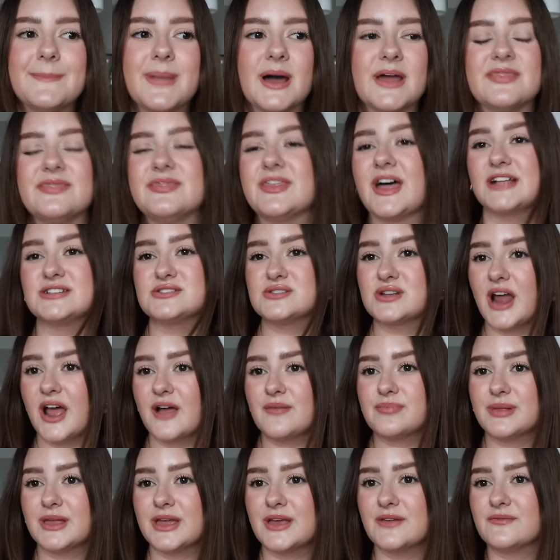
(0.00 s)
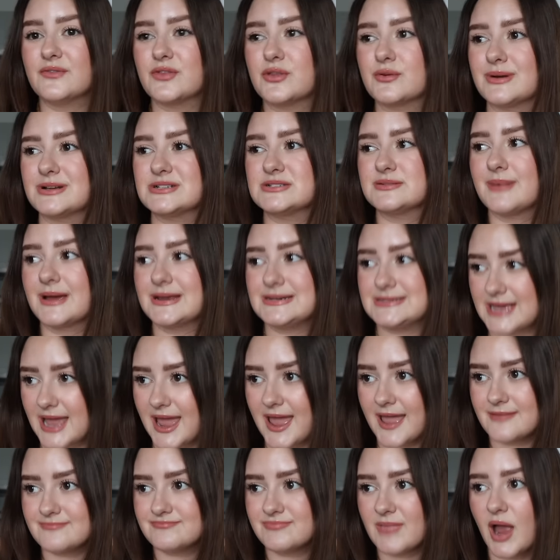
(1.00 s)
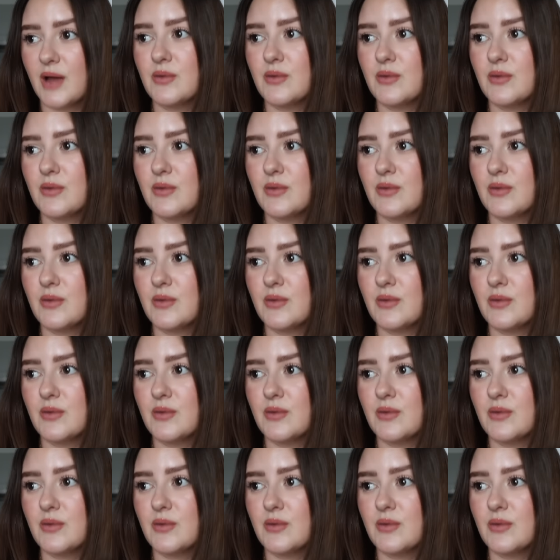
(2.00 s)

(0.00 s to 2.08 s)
But that's what I have planned for the rest of my day.